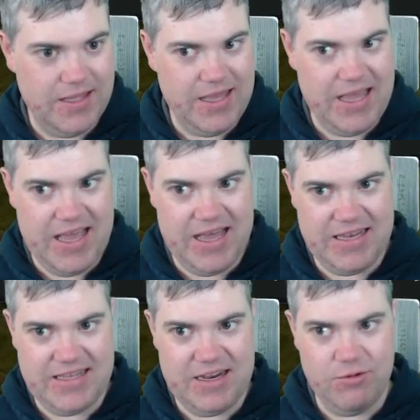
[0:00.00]
and
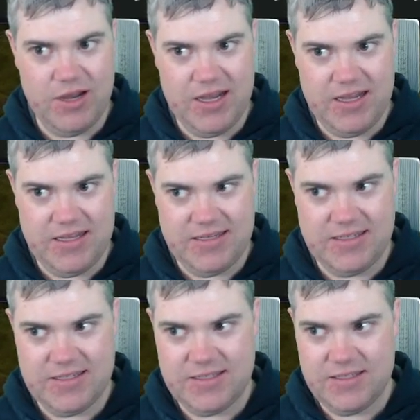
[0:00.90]
there
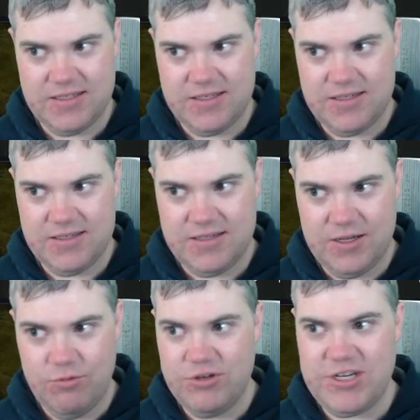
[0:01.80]
was,
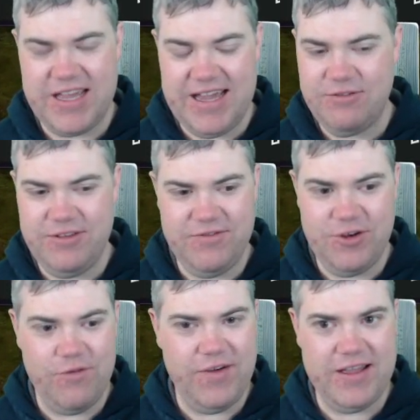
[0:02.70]
which I don't even know if